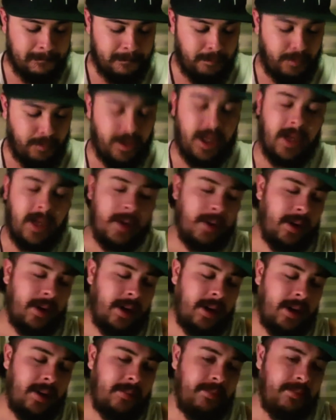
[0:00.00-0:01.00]

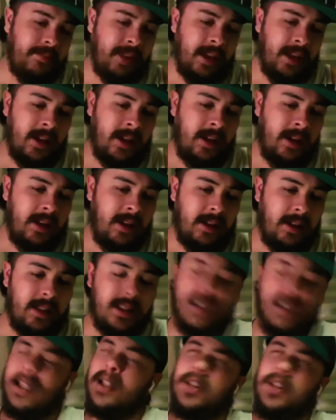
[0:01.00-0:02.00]
Now let's
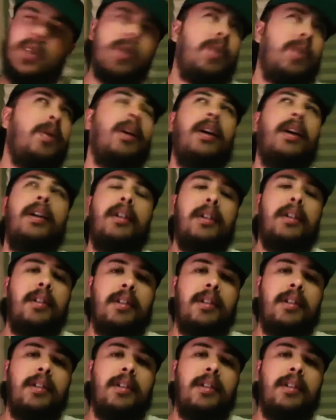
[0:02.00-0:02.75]
get into